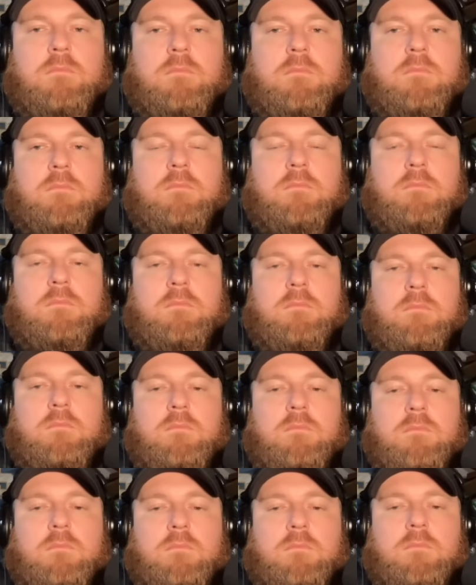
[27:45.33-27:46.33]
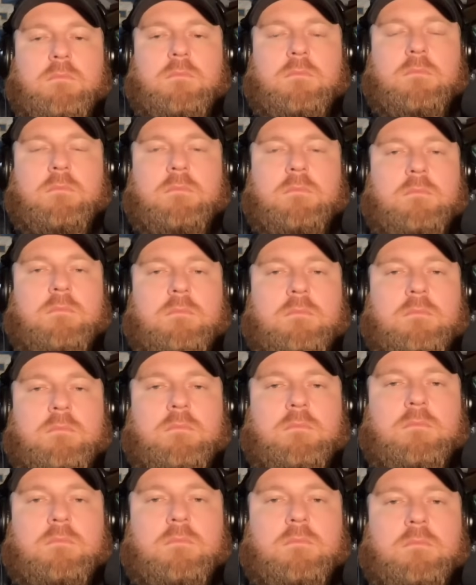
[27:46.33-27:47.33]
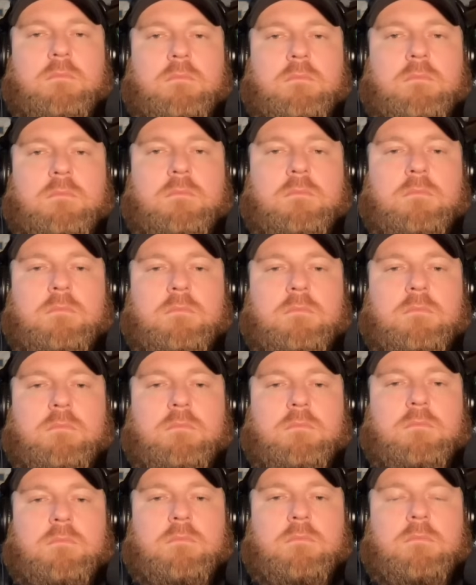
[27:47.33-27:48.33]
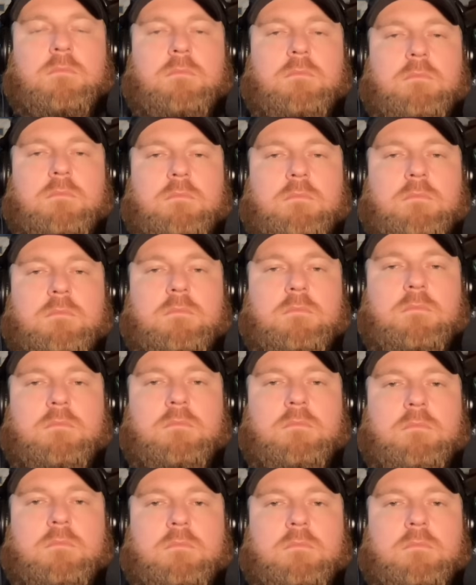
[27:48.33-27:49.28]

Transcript: This person isn't speaking.